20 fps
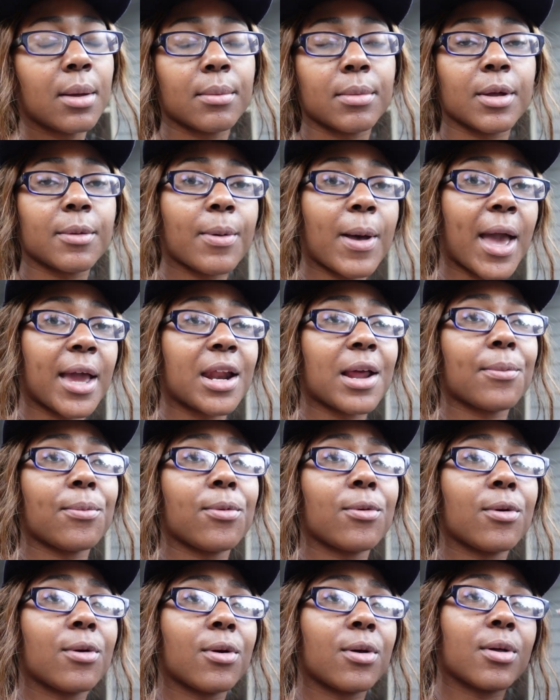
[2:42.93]
But
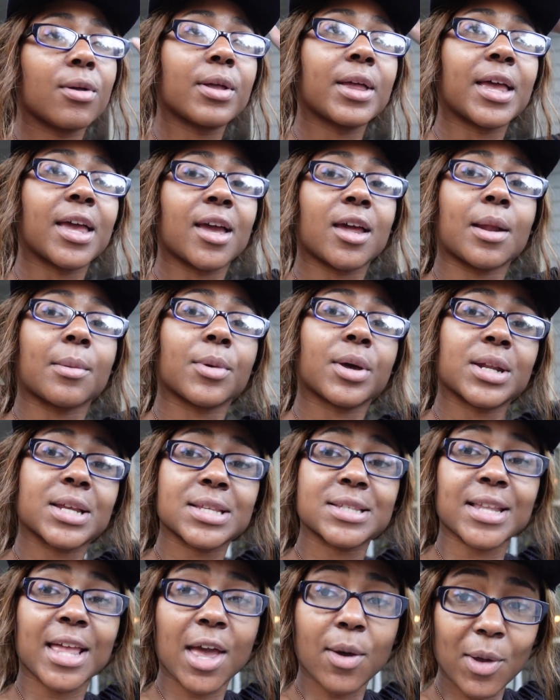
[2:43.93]
pineapple, and I'm going to
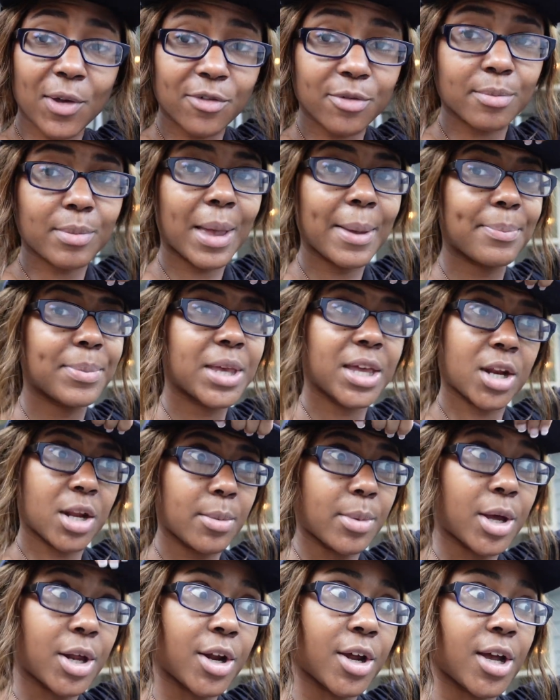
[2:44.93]
stay away from my peanut
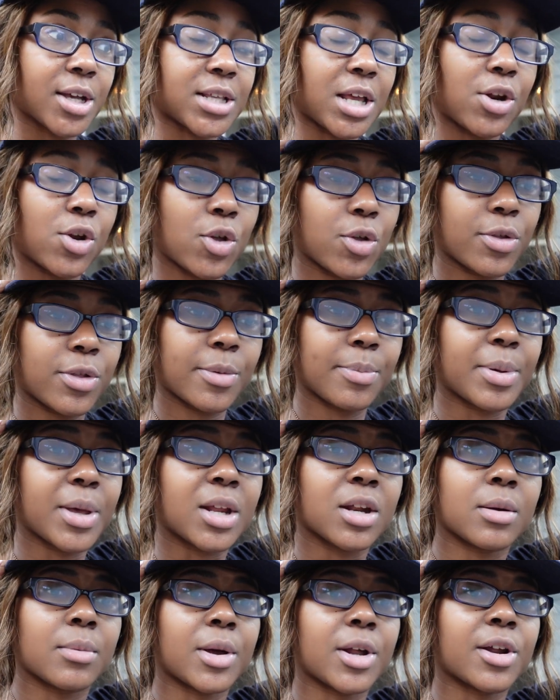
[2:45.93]
butter because I know the
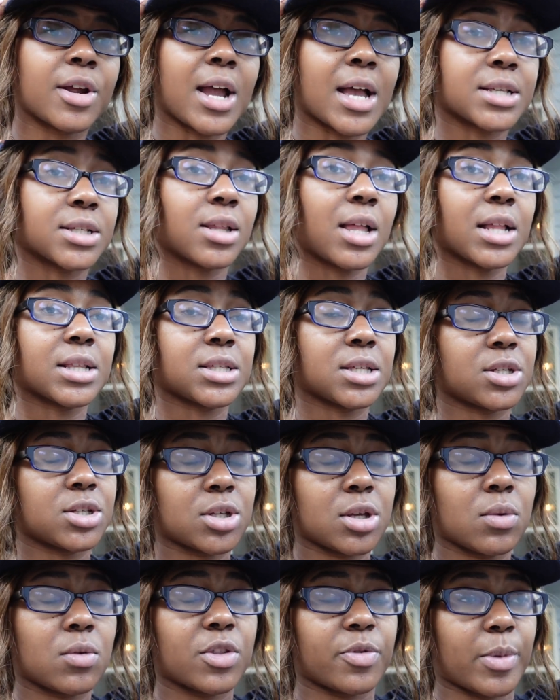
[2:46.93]
peanut butter has a lot to
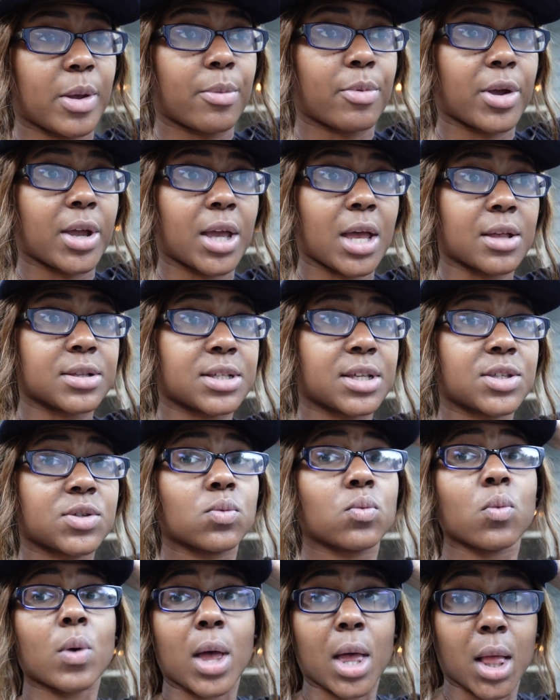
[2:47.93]
do with my breakouts
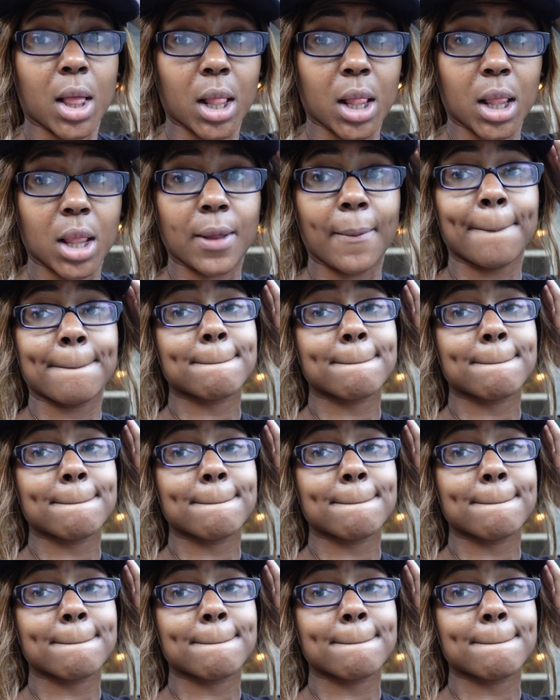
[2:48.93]
as well.